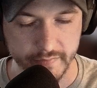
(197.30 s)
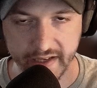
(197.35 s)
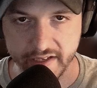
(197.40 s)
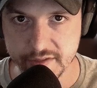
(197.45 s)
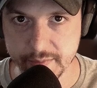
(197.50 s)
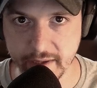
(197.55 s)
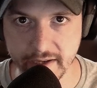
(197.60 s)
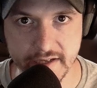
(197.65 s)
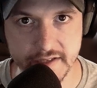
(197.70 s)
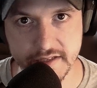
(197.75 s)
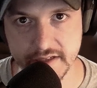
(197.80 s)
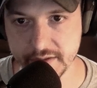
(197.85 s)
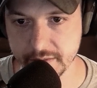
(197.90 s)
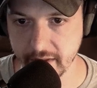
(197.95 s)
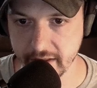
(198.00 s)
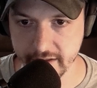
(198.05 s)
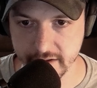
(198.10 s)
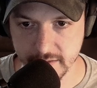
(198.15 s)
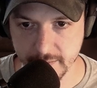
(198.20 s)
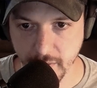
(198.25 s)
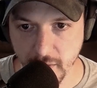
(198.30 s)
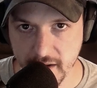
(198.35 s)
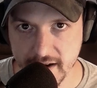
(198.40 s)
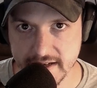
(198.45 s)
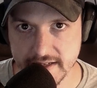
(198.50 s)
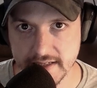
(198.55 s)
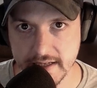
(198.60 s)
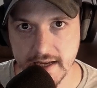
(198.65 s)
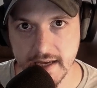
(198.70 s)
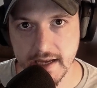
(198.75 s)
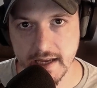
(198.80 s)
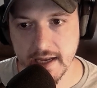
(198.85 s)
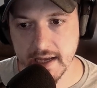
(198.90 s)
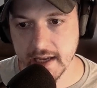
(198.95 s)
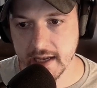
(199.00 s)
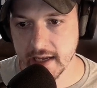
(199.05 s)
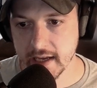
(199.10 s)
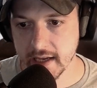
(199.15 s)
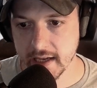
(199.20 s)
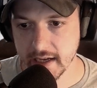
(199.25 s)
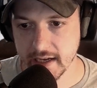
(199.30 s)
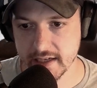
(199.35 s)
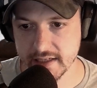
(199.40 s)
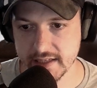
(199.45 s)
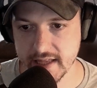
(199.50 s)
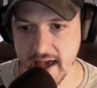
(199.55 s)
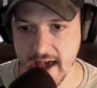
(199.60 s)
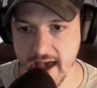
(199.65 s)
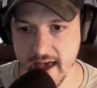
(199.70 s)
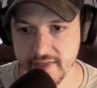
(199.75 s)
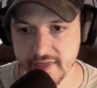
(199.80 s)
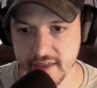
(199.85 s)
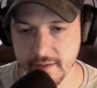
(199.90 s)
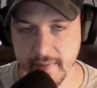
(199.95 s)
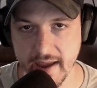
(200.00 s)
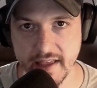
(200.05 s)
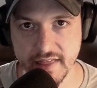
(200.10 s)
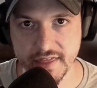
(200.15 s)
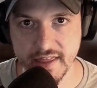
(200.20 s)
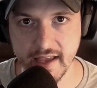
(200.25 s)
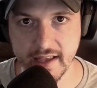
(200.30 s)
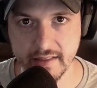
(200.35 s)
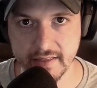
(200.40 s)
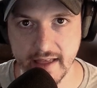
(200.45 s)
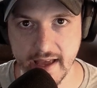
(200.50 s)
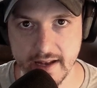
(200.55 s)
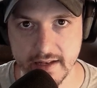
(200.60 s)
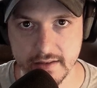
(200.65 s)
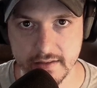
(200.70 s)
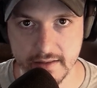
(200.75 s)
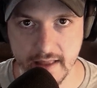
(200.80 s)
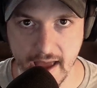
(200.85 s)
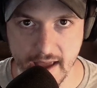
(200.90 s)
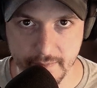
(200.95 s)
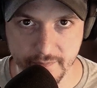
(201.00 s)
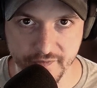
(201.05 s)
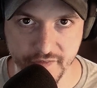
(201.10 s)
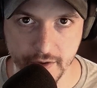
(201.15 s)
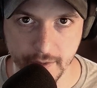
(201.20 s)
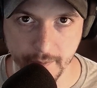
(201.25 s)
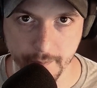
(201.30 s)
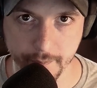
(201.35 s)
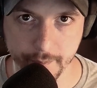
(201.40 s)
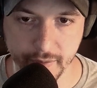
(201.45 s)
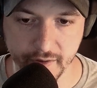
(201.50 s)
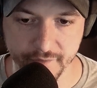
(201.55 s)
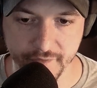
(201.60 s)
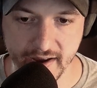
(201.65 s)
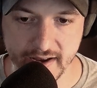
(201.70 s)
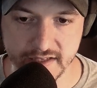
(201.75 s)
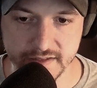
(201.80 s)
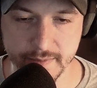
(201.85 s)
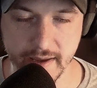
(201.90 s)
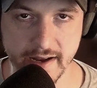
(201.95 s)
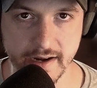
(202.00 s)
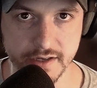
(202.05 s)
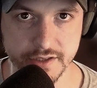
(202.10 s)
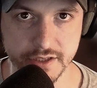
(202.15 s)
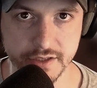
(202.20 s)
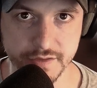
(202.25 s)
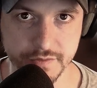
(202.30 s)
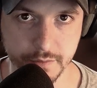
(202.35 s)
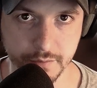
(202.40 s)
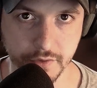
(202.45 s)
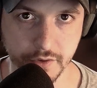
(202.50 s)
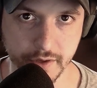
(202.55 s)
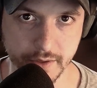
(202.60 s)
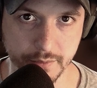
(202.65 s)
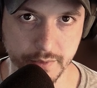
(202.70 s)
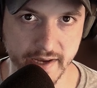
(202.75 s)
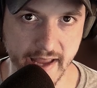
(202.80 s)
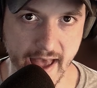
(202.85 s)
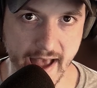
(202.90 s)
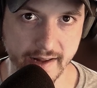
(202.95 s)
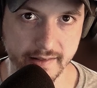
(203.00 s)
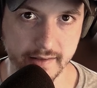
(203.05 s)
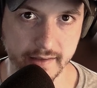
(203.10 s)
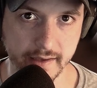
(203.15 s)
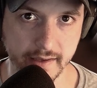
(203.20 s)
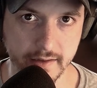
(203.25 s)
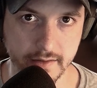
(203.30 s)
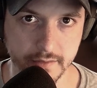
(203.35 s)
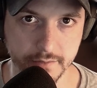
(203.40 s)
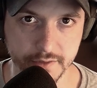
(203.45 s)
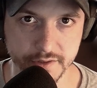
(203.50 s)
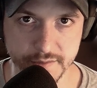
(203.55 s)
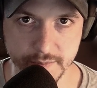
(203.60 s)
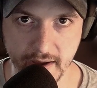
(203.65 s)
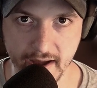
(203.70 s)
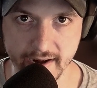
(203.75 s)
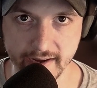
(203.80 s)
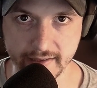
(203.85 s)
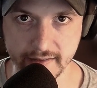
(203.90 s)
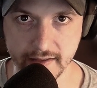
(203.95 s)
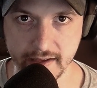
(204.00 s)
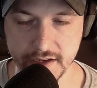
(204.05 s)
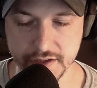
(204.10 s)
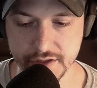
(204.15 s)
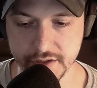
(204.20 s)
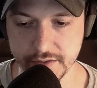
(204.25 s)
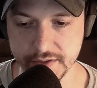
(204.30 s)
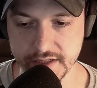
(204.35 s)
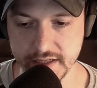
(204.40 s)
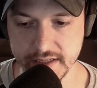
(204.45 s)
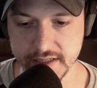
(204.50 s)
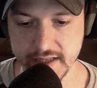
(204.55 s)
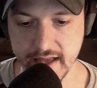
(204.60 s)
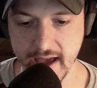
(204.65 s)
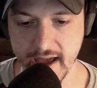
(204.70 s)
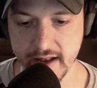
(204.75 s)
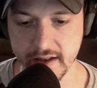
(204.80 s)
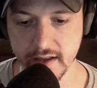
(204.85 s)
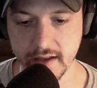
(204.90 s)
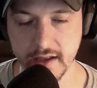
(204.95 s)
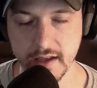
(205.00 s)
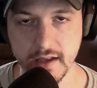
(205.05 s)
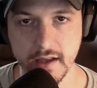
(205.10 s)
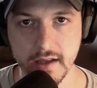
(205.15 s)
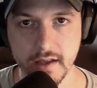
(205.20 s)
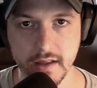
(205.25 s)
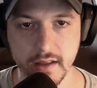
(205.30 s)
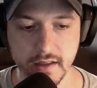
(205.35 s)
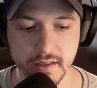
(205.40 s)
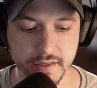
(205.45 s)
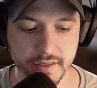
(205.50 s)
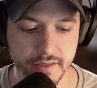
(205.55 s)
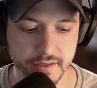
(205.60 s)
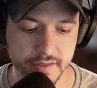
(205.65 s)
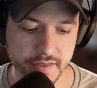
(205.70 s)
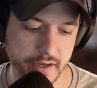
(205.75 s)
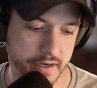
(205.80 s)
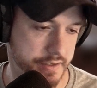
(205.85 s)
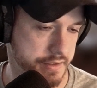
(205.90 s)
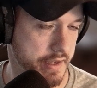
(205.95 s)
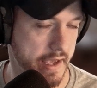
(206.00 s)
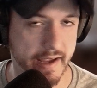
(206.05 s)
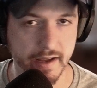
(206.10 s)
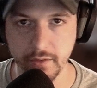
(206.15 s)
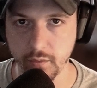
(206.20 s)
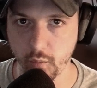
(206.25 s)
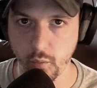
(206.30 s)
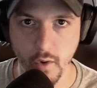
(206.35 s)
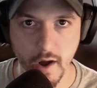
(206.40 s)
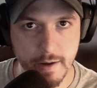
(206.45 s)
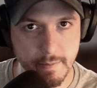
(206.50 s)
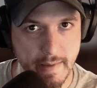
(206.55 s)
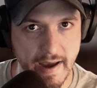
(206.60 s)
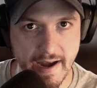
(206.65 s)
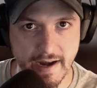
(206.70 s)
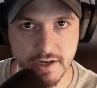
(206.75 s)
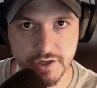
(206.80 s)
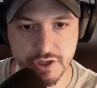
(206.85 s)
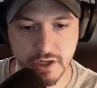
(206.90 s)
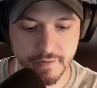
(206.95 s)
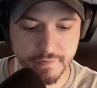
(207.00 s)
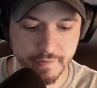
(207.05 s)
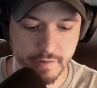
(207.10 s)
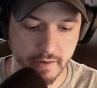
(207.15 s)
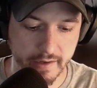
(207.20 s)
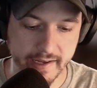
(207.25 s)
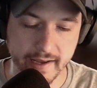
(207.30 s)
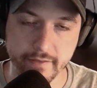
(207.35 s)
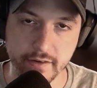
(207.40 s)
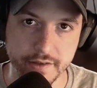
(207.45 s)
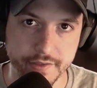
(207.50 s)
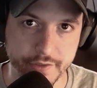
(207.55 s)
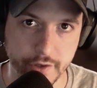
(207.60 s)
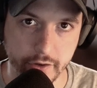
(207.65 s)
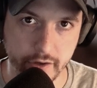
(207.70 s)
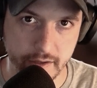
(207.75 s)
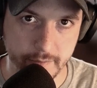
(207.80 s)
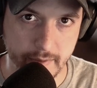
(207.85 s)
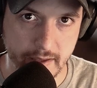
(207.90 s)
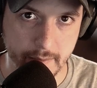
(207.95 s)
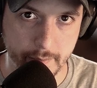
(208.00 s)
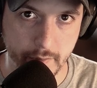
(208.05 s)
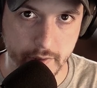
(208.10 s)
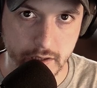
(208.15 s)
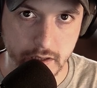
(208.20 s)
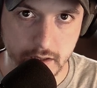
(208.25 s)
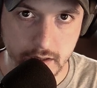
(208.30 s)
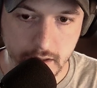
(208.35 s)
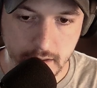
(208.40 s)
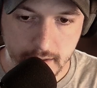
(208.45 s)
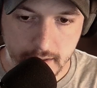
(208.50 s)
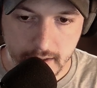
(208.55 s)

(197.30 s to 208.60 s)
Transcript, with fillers: experiences with other employees, is that the main thing that I feel prevents managers from really reacting and responding to issues is that there's like one manager for like every thirty people,